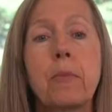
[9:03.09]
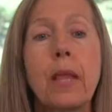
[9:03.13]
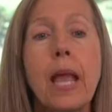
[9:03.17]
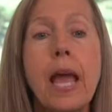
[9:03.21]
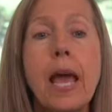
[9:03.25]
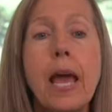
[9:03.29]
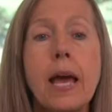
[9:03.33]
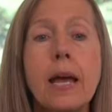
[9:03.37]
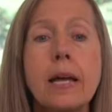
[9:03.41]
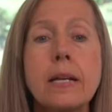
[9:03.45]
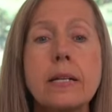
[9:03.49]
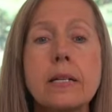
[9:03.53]

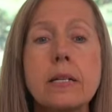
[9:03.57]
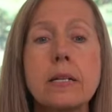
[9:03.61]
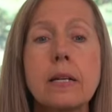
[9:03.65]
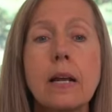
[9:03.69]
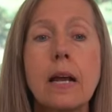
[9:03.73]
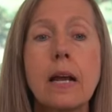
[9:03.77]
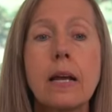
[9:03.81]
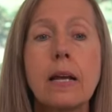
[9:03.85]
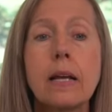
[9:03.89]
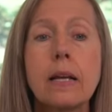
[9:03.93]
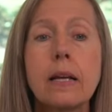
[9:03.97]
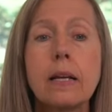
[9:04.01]
And
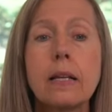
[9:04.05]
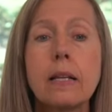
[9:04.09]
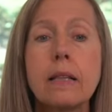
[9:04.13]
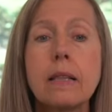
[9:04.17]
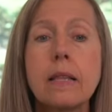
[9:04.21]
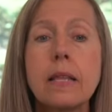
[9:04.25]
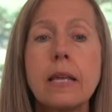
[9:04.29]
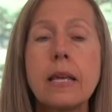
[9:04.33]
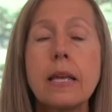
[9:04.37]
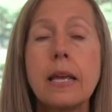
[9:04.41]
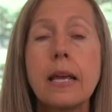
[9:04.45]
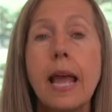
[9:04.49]

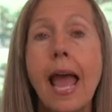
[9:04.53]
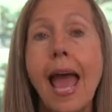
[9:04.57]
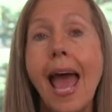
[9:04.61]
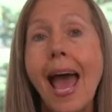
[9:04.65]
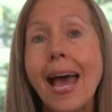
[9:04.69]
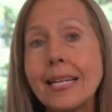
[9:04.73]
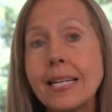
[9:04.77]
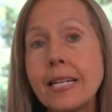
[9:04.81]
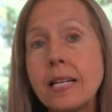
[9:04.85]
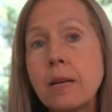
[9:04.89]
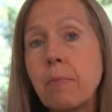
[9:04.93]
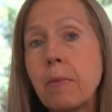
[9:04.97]
the
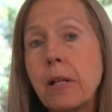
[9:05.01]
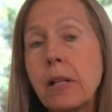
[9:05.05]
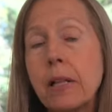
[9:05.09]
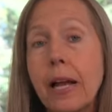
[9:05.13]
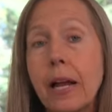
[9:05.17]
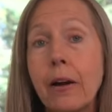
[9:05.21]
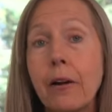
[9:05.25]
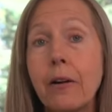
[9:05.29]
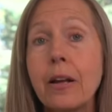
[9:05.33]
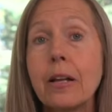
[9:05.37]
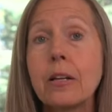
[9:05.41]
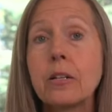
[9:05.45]

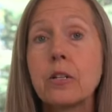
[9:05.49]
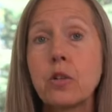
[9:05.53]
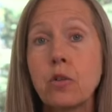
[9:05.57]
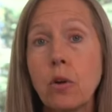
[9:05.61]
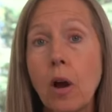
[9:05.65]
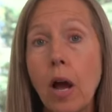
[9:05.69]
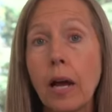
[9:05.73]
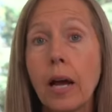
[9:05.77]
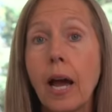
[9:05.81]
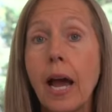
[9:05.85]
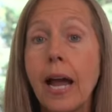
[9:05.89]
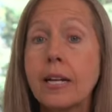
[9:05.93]
anti-malarial
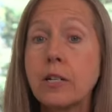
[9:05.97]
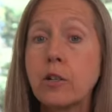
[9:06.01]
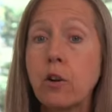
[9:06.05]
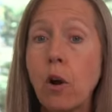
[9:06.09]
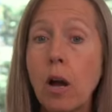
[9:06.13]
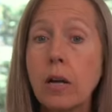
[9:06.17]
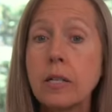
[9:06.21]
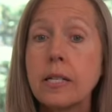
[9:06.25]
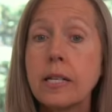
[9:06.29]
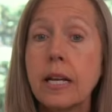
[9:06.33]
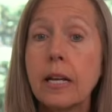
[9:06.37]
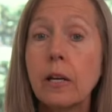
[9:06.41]
drug
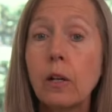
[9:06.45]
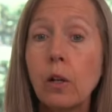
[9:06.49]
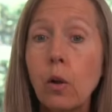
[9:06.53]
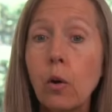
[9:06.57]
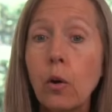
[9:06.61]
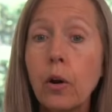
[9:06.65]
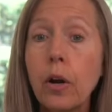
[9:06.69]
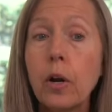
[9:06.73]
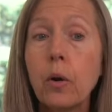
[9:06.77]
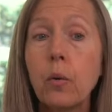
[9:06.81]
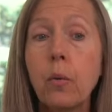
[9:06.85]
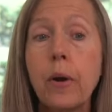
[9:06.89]

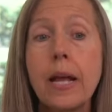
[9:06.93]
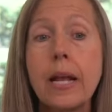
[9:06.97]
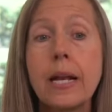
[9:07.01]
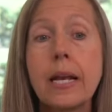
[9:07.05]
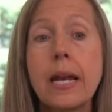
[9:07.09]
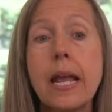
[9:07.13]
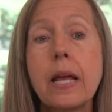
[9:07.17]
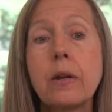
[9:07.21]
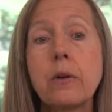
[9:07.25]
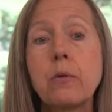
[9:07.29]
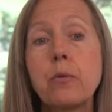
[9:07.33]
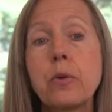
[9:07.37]

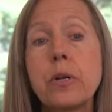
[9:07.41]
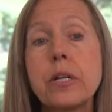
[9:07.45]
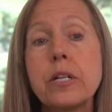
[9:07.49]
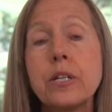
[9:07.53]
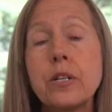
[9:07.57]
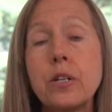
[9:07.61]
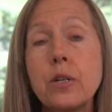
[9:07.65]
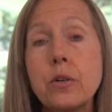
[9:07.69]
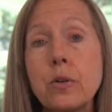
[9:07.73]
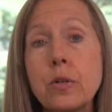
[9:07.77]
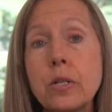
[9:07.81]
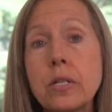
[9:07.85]
hydroxychloroquine, it
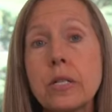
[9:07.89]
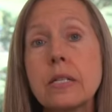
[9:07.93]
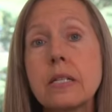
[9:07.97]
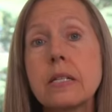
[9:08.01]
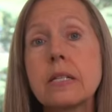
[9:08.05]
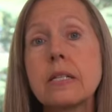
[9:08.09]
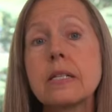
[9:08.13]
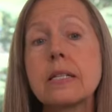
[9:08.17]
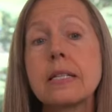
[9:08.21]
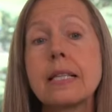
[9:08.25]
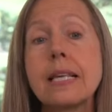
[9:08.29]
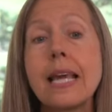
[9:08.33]

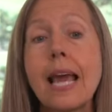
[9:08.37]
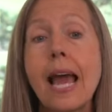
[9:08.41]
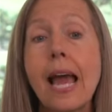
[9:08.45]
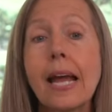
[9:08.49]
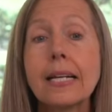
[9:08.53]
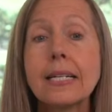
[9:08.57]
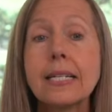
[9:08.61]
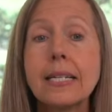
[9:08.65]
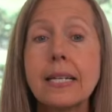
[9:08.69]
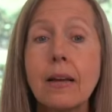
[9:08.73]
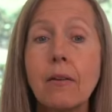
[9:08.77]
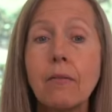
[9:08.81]
reduces the
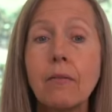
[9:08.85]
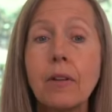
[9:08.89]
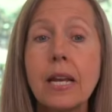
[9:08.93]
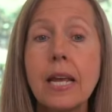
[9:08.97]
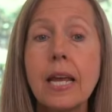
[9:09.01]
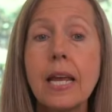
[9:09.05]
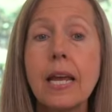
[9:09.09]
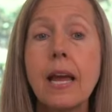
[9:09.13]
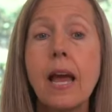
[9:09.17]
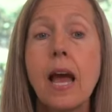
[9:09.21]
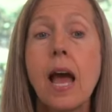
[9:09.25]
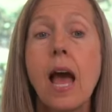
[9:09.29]

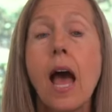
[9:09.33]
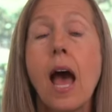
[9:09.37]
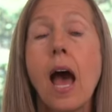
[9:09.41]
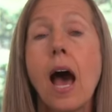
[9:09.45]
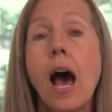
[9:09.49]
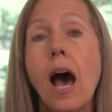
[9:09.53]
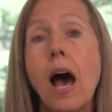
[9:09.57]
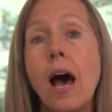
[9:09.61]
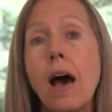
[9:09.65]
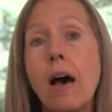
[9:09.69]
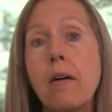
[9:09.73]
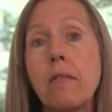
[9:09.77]
activity
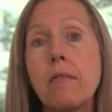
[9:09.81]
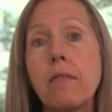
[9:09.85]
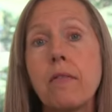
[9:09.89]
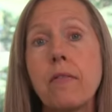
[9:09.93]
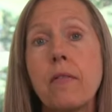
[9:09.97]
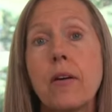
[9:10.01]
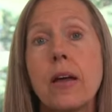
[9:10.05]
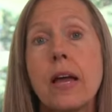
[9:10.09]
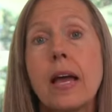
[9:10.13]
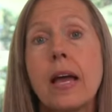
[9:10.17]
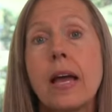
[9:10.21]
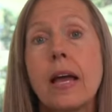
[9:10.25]

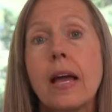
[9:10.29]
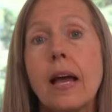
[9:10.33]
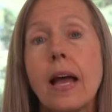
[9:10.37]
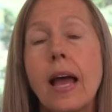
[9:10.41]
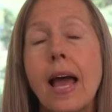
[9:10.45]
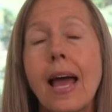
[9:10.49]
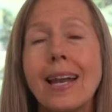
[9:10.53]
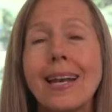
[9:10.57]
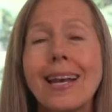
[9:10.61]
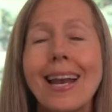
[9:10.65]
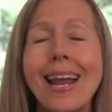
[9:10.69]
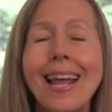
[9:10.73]
of,
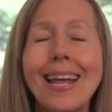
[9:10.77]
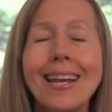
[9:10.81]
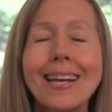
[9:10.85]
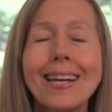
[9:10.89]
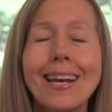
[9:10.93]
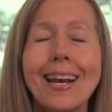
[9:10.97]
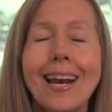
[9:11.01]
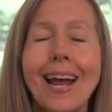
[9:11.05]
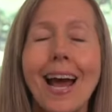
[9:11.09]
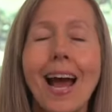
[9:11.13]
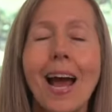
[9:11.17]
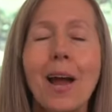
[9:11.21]

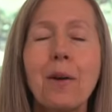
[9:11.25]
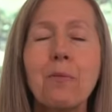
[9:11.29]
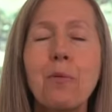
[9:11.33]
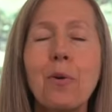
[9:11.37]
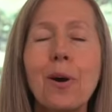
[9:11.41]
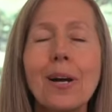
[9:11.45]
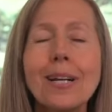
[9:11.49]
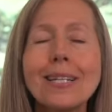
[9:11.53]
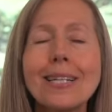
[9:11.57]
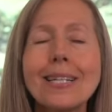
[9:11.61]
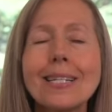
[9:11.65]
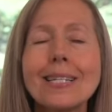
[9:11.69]
and I
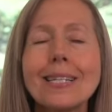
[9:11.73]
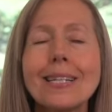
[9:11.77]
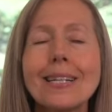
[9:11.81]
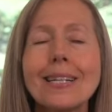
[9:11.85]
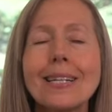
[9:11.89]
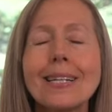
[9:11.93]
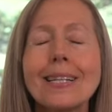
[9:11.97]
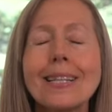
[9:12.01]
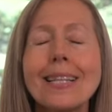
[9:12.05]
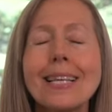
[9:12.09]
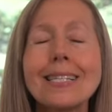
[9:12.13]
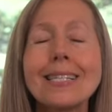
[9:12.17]
want to,
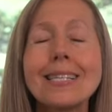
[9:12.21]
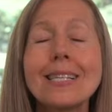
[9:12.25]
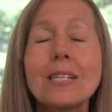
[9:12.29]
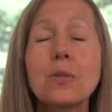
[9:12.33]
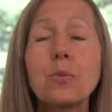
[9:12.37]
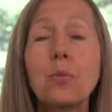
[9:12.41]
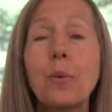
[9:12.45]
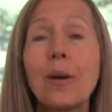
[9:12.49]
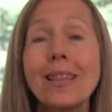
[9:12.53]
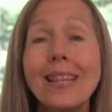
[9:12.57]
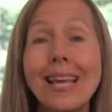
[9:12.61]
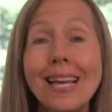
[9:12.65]
this
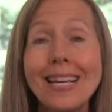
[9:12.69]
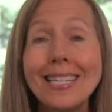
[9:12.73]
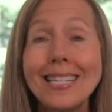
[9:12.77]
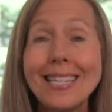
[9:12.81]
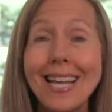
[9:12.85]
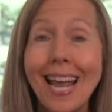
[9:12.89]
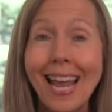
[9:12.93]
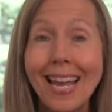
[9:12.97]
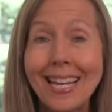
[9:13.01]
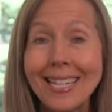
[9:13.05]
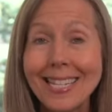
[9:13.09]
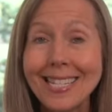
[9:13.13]
is what they
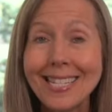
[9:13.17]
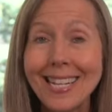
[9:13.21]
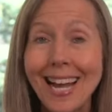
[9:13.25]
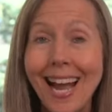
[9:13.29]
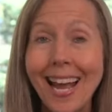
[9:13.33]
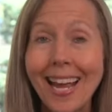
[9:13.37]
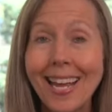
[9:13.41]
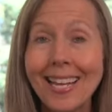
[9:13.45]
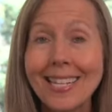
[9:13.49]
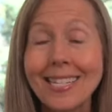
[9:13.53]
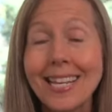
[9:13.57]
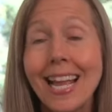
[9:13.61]
say in
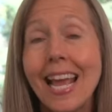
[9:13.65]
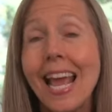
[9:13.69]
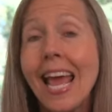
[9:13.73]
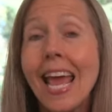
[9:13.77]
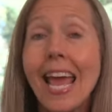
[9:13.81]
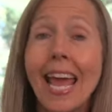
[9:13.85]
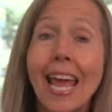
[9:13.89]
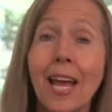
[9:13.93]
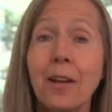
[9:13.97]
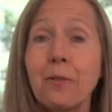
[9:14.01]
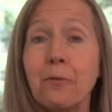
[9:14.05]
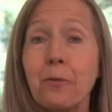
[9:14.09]
science,
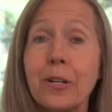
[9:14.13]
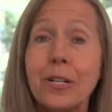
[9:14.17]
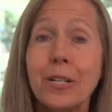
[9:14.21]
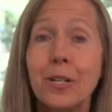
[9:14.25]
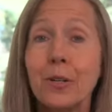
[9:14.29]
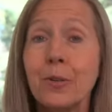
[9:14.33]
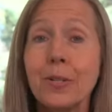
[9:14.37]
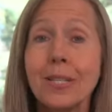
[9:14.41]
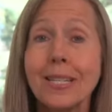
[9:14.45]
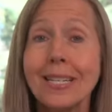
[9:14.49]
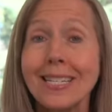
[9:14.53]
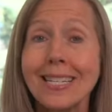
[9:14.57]
it
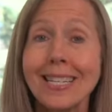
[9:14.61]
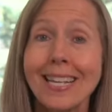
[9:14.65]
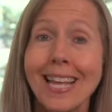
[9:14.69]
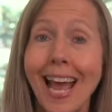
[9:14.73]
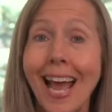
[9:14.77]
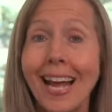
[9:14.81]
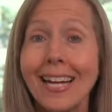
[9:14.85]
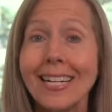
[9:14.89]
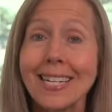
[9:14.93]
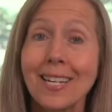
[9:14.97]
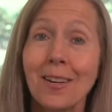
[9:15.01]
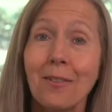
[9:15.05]
reduces the
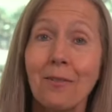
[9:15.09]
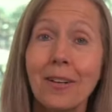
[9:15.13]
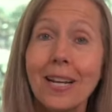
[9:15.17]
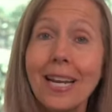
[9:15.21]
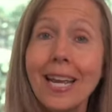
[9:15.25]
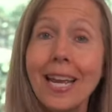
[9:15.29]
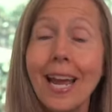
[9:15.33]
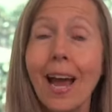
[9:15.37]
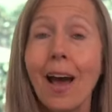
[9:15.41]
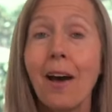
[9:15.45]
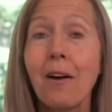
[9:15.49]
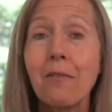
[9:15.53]

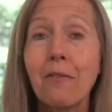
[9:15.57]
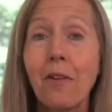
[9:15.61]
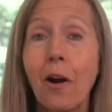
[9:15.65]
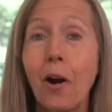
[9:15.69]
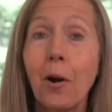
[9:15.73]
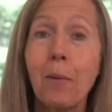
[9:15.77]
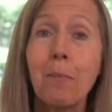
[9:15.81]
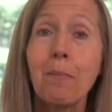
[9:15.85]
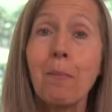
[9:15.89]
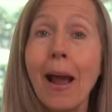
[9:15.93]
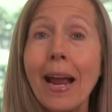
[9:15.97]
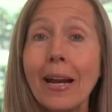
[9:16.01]
activity of
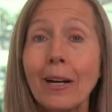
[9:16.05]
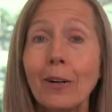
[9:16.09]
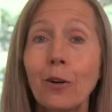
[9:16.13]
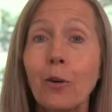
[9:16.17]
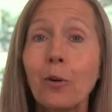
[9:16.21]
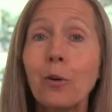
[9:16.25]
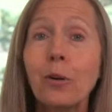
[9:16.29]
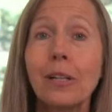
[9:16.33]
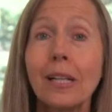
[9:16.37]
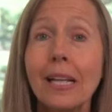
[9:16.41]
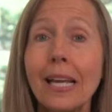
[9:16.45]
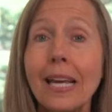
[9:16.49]
our
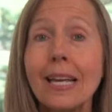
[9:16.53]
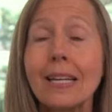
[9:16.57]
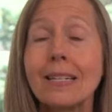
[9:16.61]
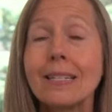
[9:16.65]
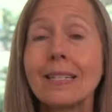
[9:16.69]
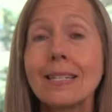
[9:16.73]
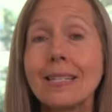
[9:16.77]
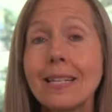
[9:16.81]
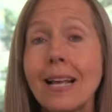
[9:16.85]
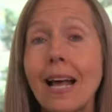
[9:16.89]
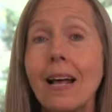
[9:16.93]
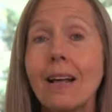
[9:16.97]

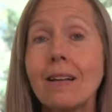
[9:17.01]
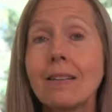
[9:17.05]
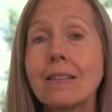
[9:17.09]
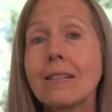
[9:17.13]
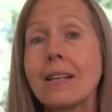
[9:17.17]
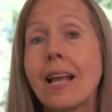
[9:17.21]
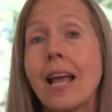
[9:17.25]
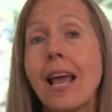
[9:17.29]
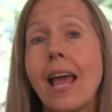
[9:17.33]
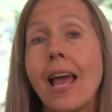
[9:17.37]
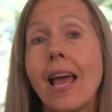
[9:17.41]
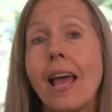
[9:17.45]
microglial cells.